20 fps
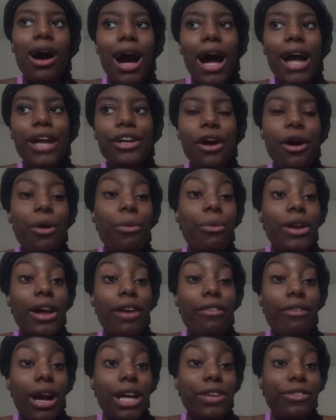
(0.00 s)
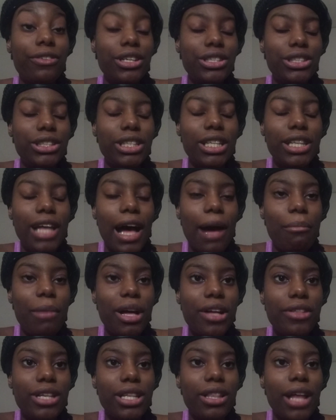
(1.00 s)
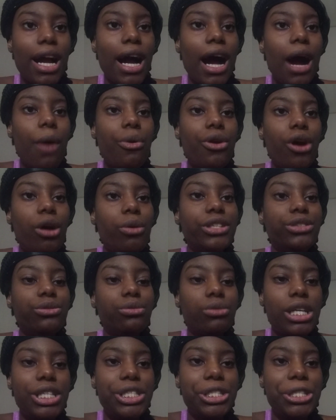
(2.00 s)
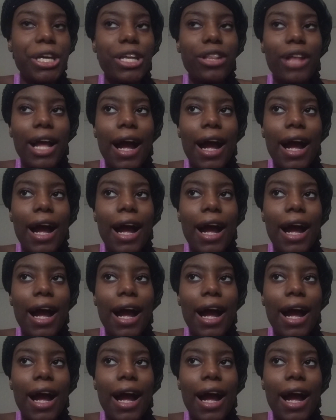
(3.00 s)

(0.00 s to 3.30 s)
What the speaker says: I know whenever I first did that method, like, I would always rush it.